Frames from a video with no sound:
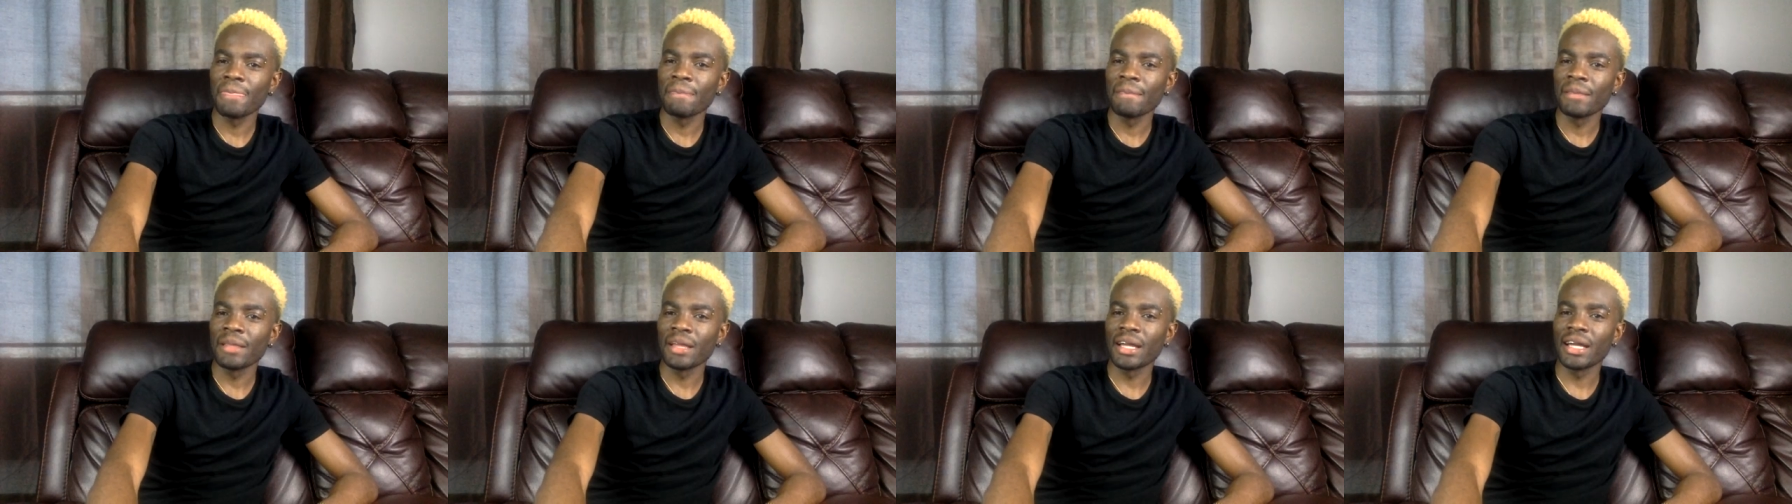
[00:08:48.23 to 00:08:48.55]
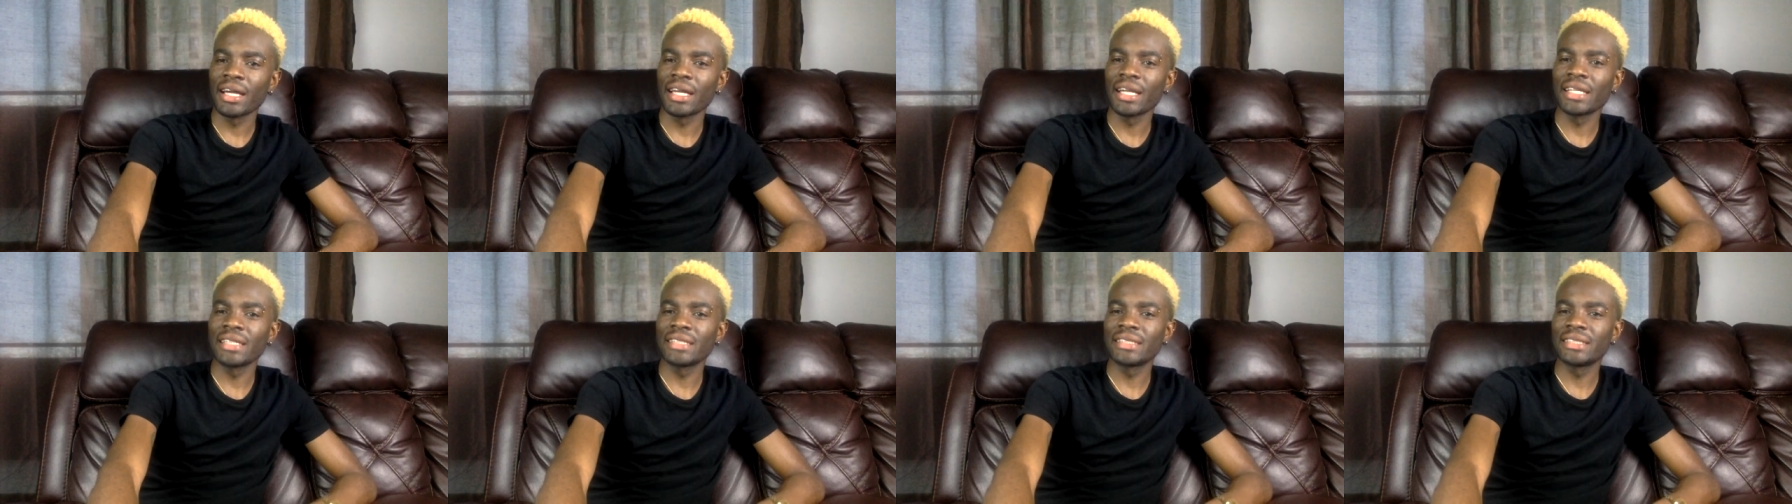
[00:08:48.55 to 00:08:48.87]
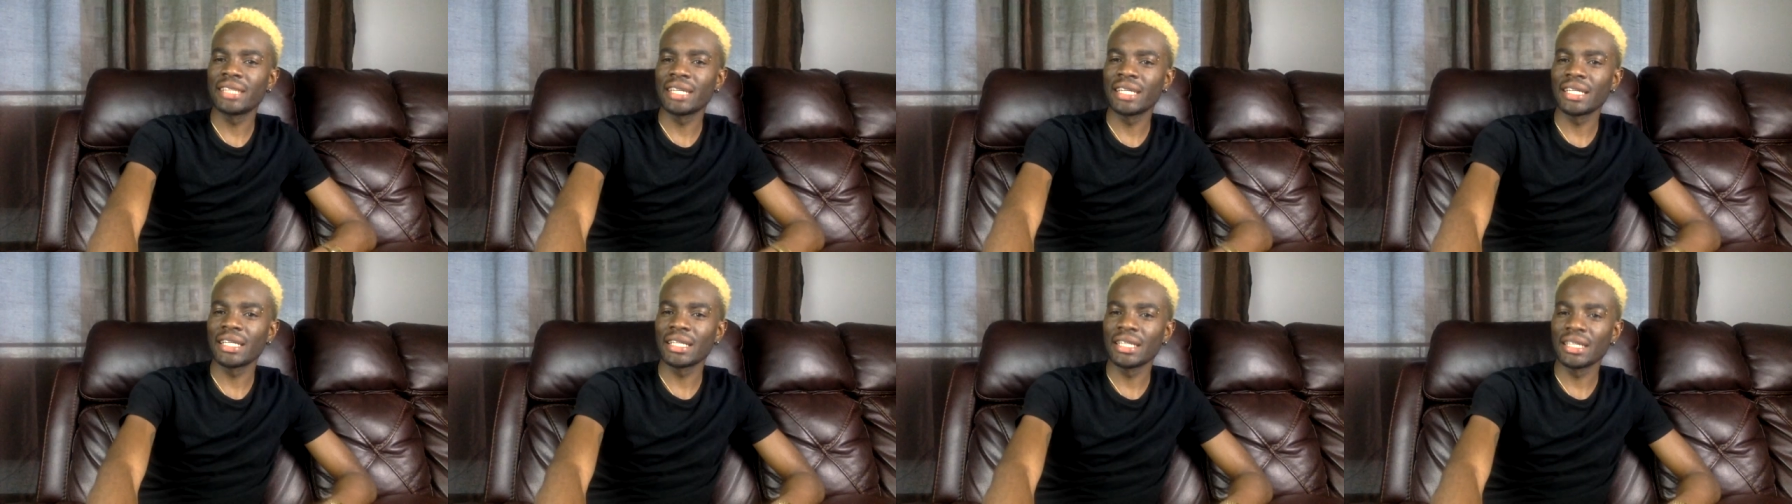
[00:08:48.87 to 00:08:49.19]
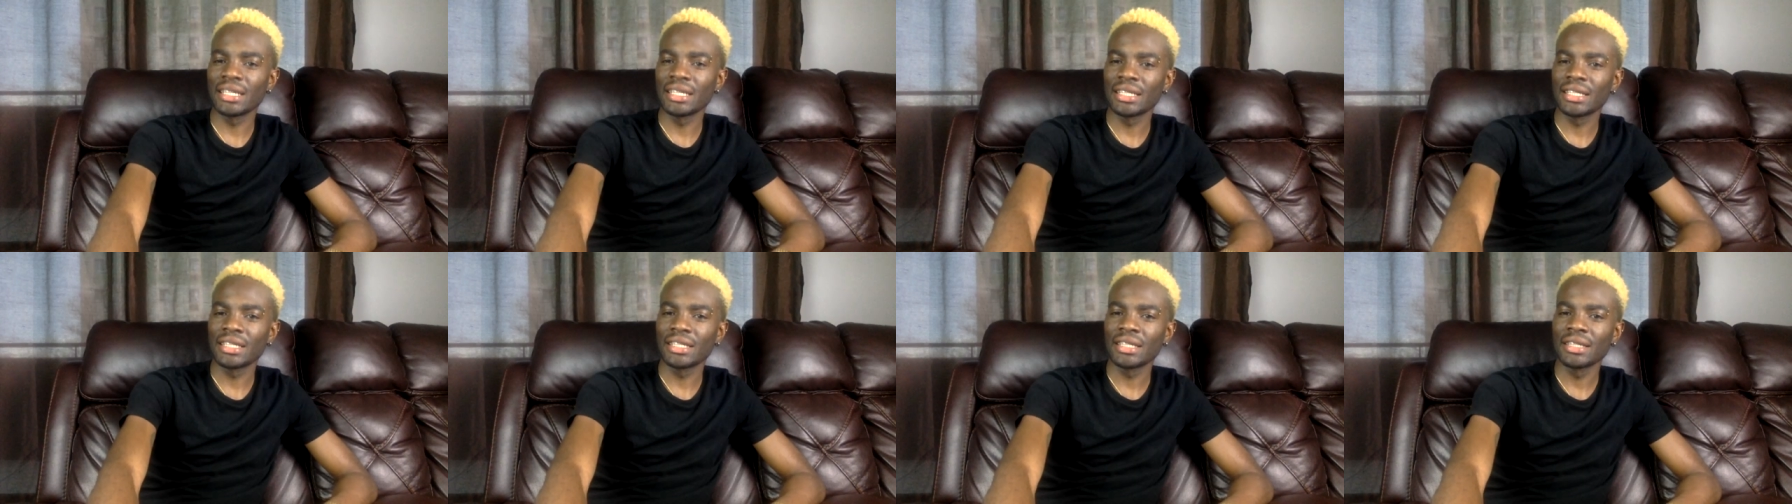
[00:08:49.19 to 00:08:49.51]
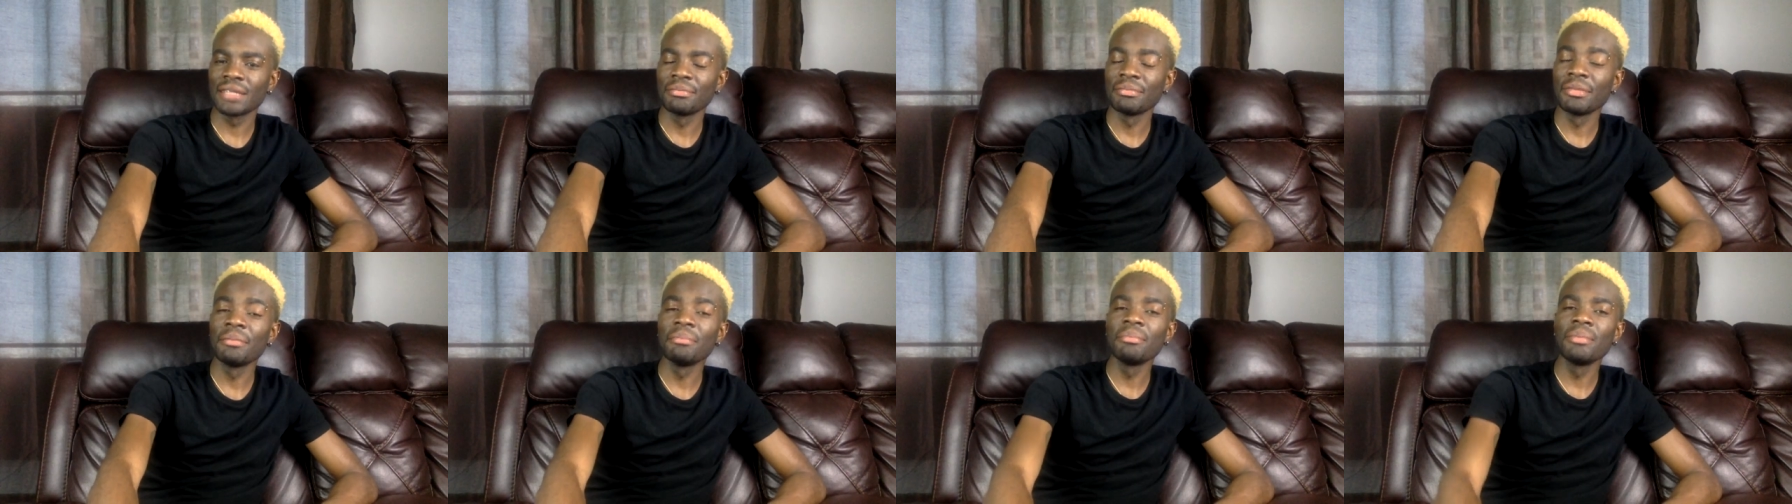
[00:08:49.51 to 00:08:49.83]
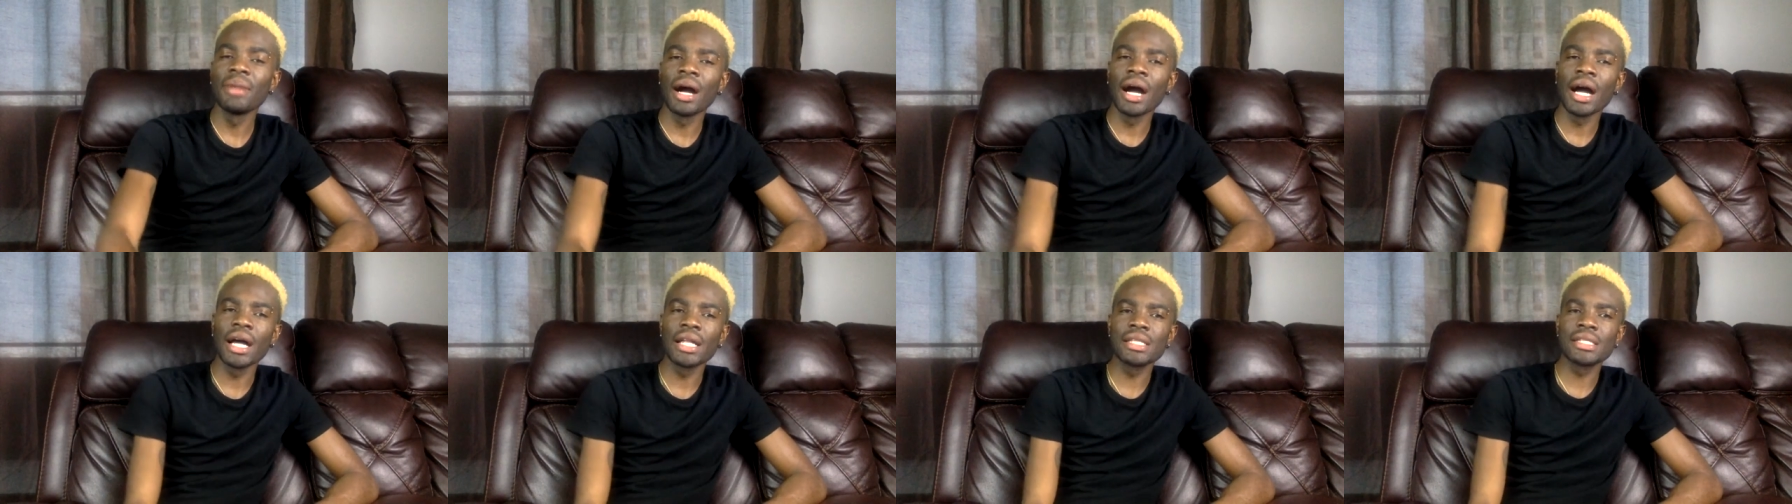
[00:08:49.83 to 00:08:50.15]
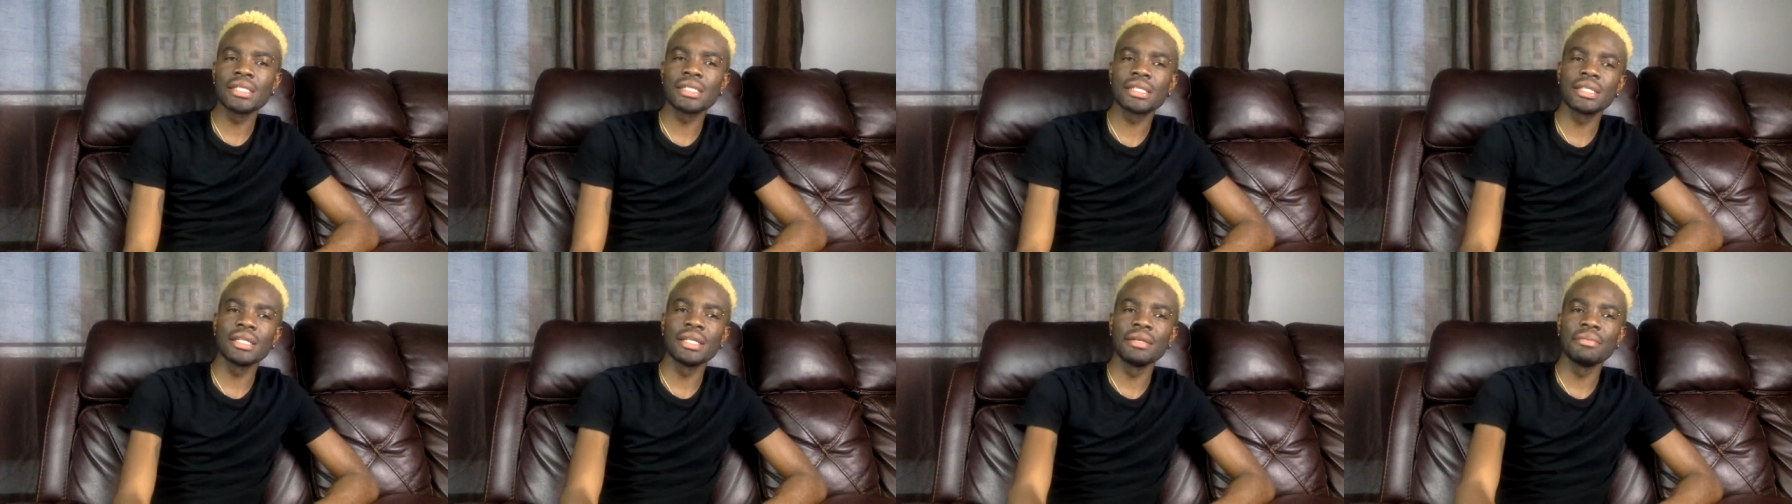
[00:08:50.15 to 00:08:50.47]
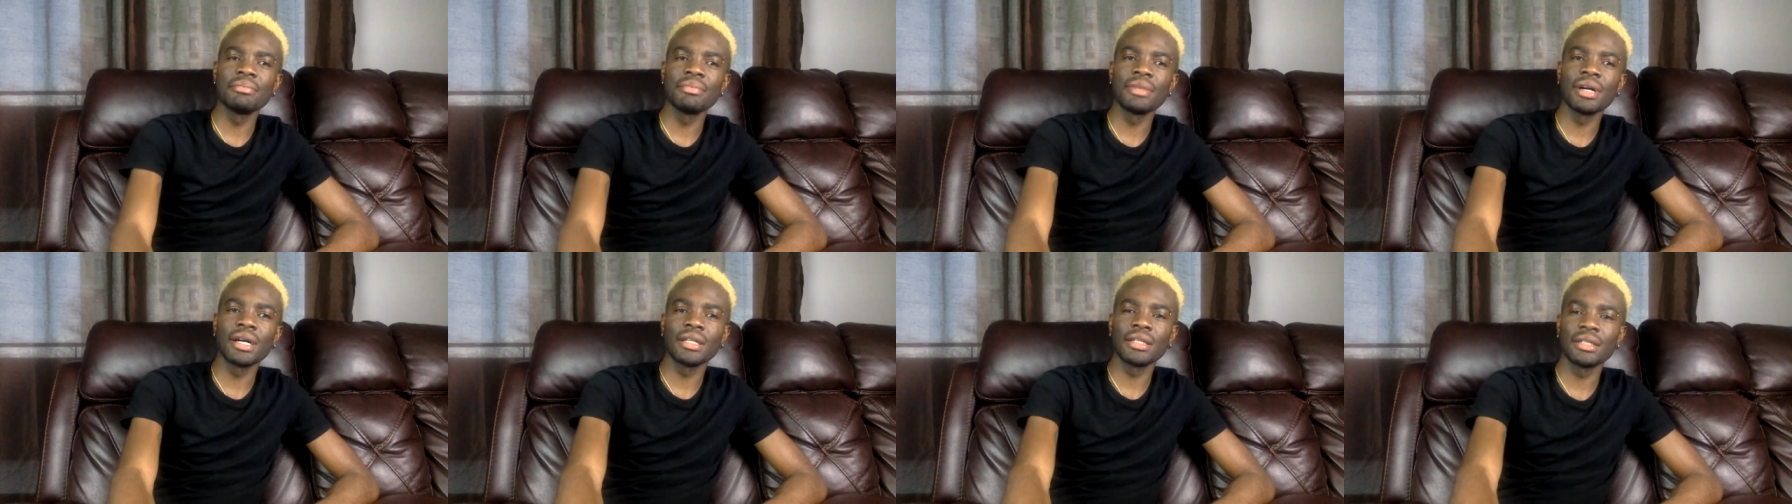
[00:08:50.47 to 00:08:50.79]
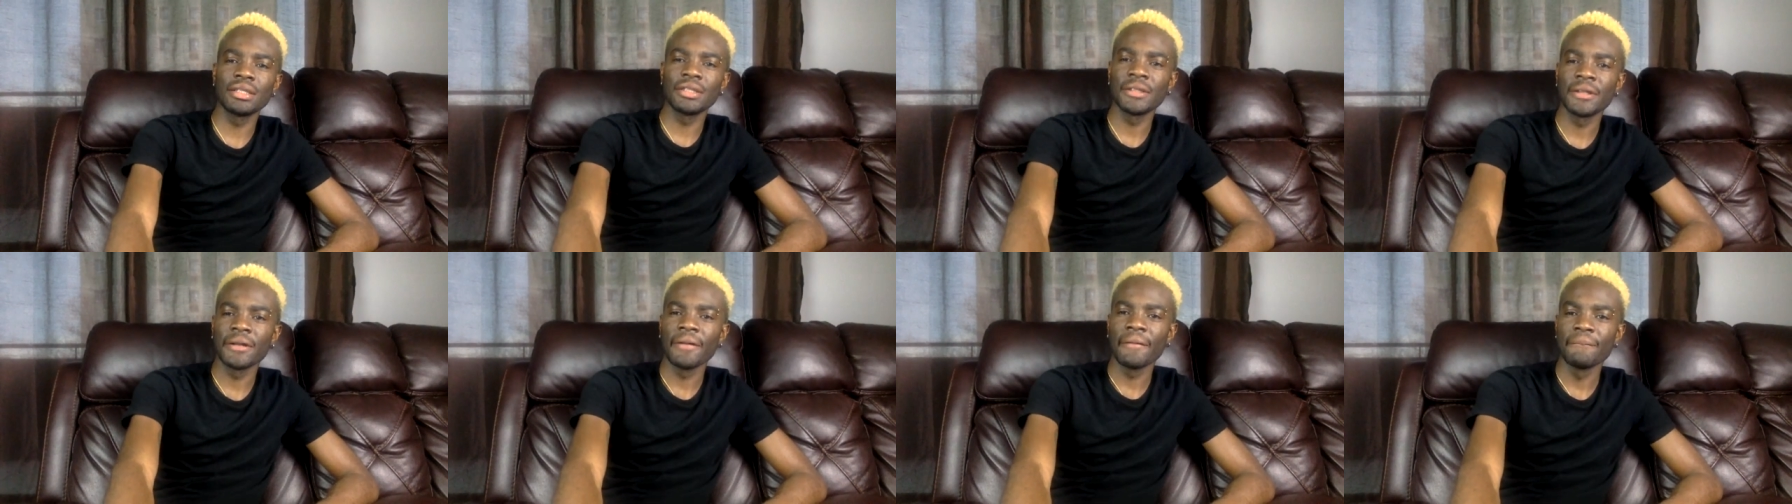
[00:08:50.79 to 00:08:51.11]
That kind of tonic. My born slim man,